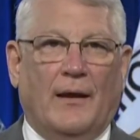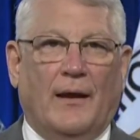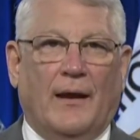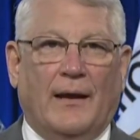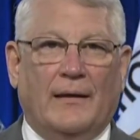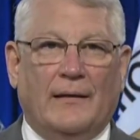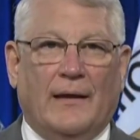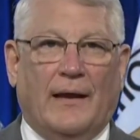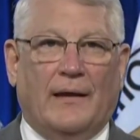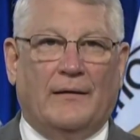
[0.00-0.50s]

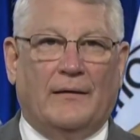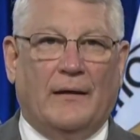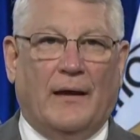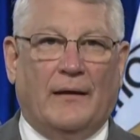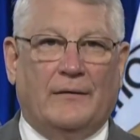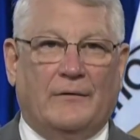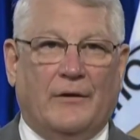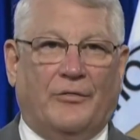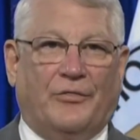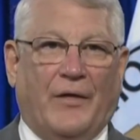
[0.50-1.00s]
I'd like
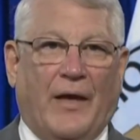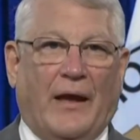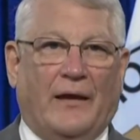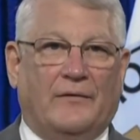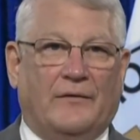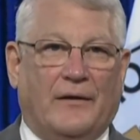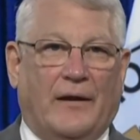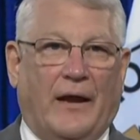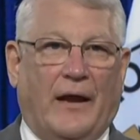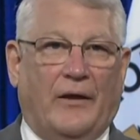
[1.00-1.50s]
to thank
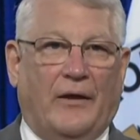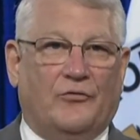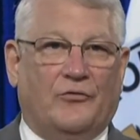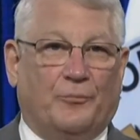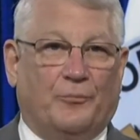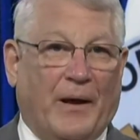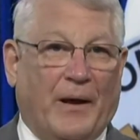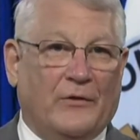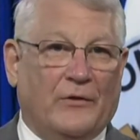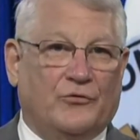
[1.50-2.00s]
today's
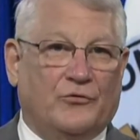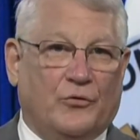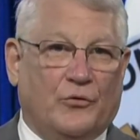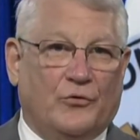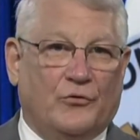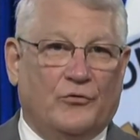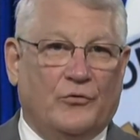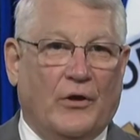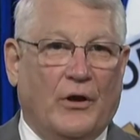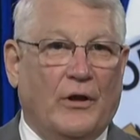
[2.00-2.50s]

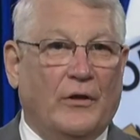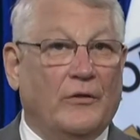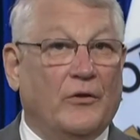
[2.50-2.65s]
sponsors.